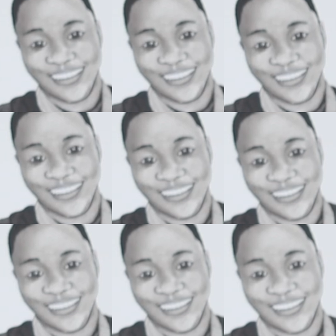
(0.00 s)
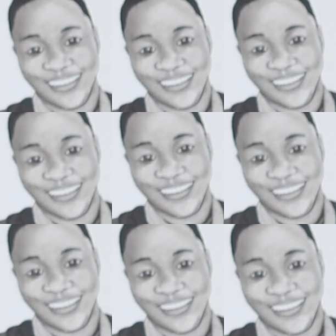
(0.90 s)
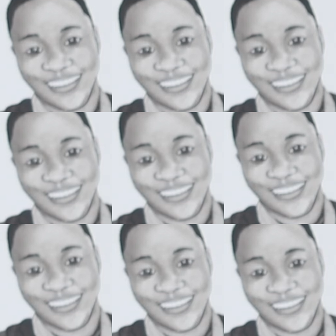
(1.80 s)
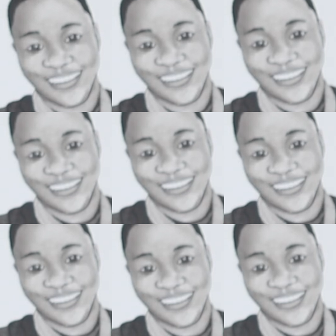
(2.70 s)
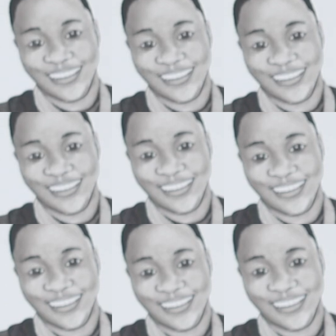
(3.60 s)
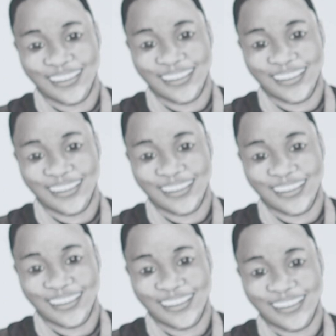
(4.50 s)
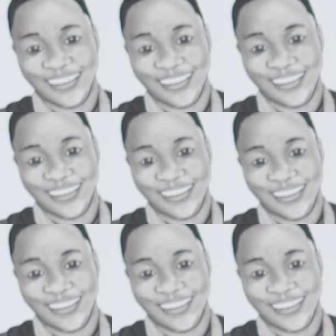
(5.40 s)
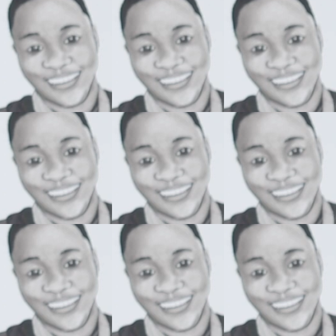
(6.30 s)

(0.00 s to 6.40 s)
(silent)